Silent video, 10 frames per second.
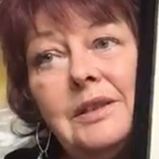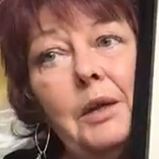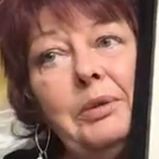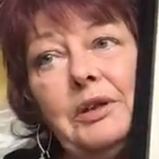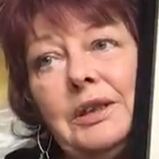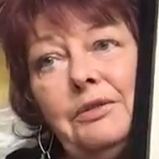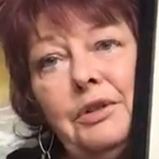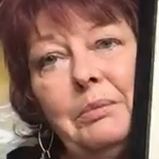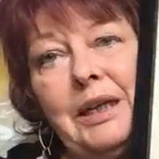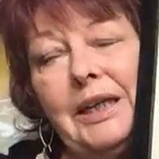They'll be on
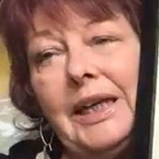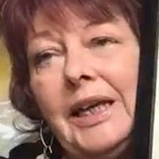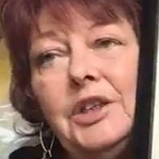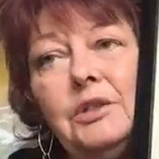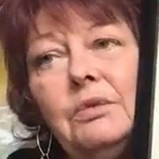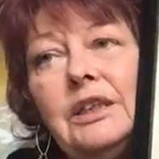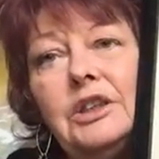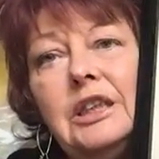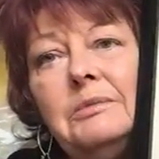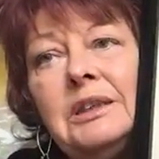different medication
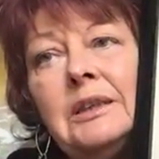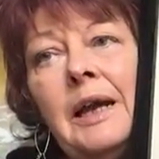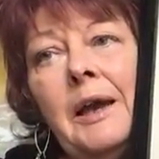regimes.